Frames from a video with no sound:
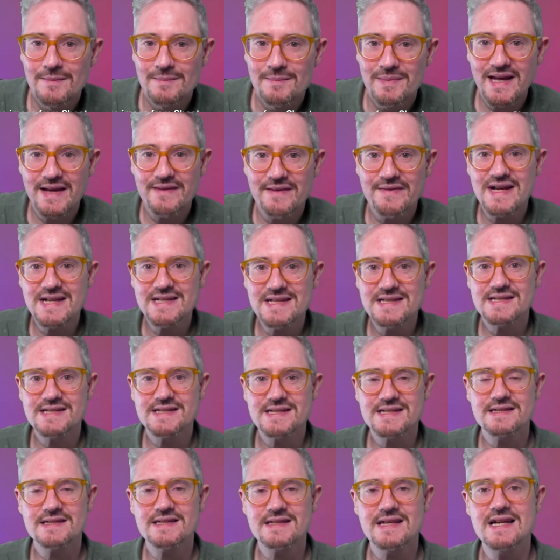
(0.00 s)
But yeah,
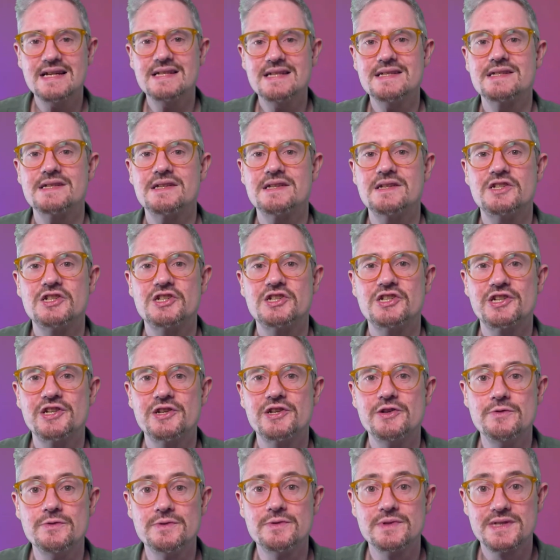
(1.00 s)
that's
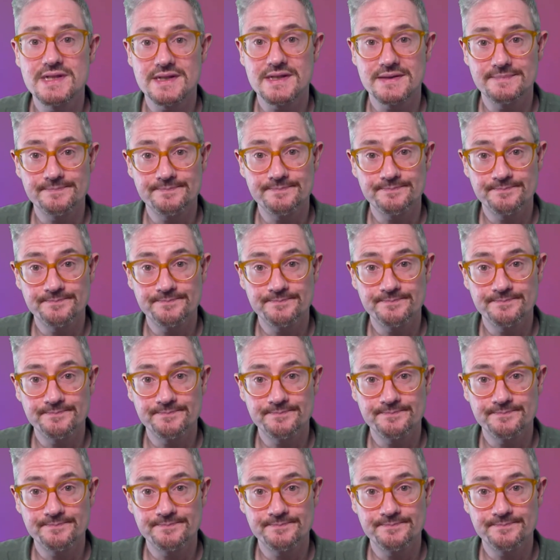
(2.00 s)
shoot.